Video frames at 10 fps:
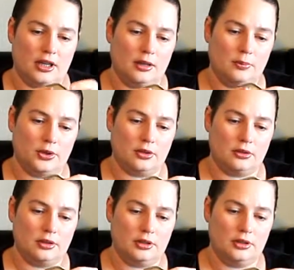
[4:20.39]
and then put a
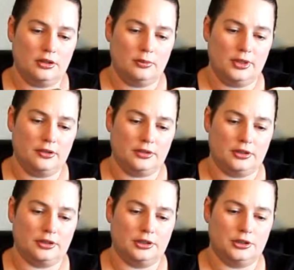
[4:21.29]
little bit
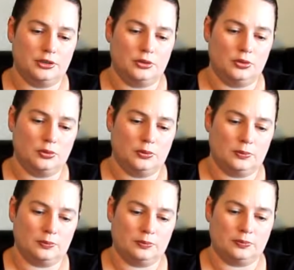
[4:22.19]
of glue.
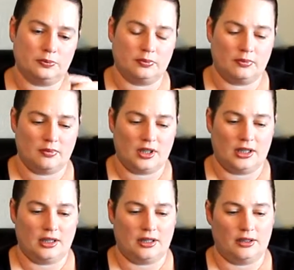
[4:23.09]

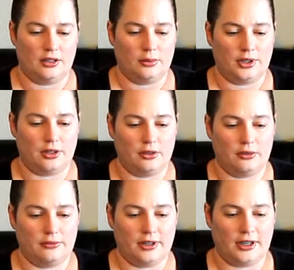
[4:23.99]
There we go.
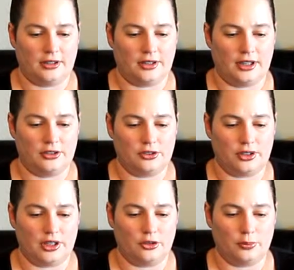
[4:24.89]
Fan out the edges
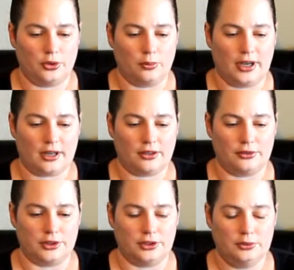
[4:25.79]
so they don't pull back
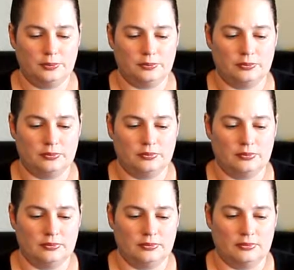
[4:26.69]
through.
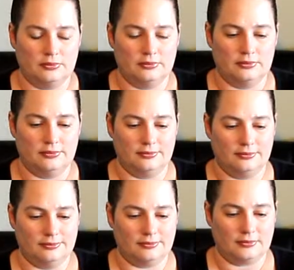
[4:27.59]

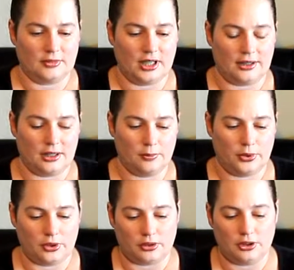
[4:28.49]
And then
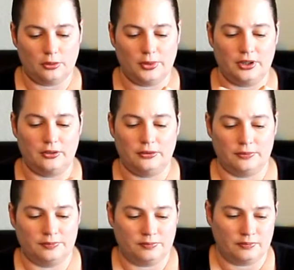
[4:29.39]
put a little bit of,
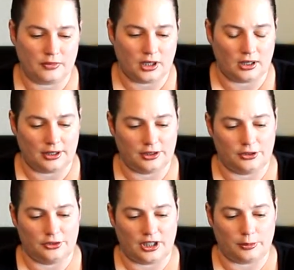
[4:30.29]
I like
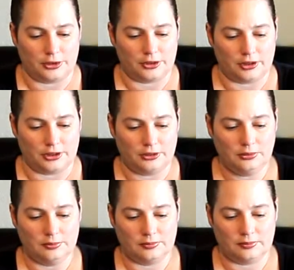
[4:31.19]
to use Elmer's glue,